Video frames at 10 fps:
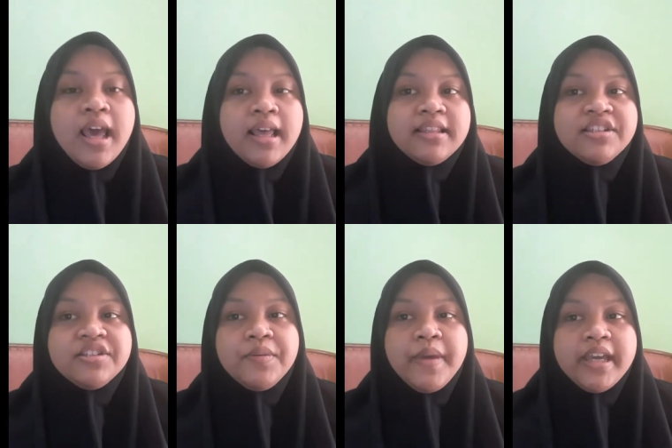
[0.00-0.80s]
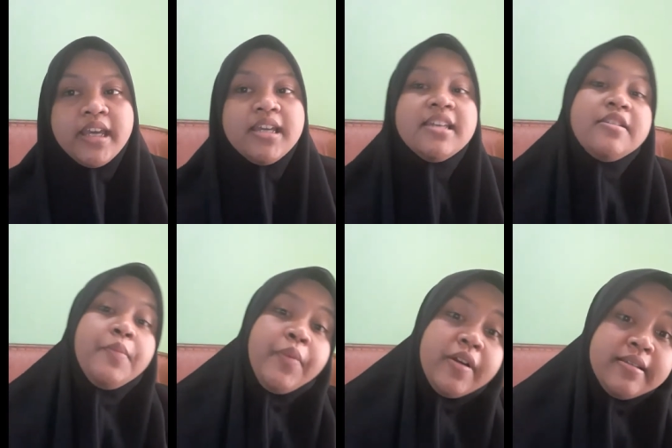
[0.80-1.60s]
Decision-making is a
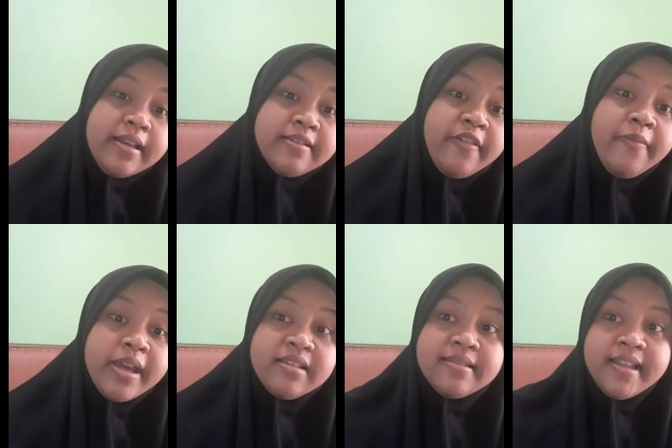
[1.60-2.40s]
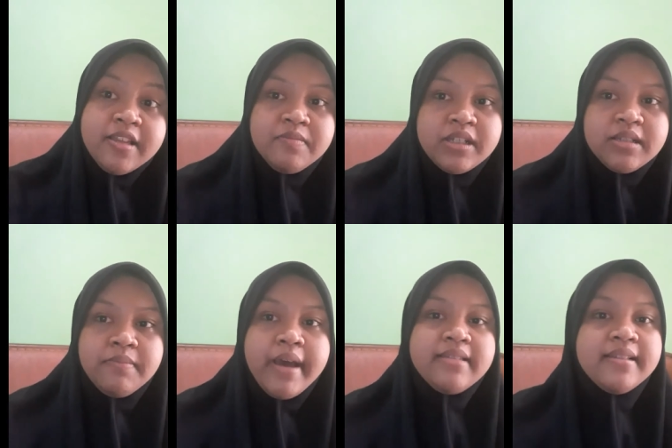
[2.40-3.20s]
process of making
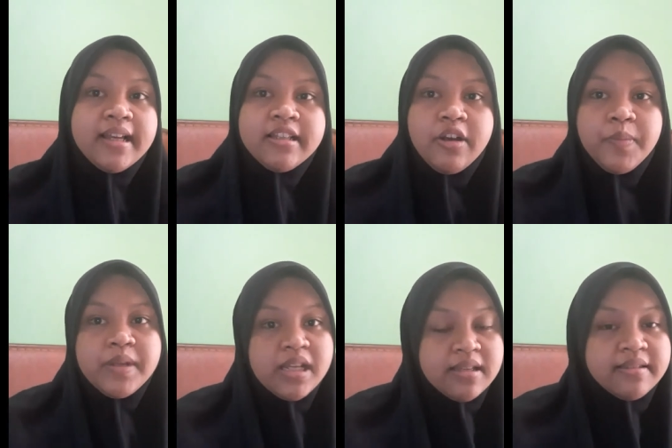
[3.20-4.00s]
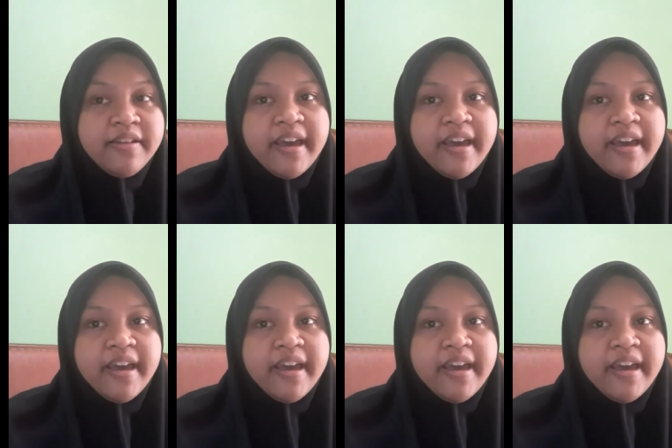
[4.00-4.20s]
statements by selecting opinions,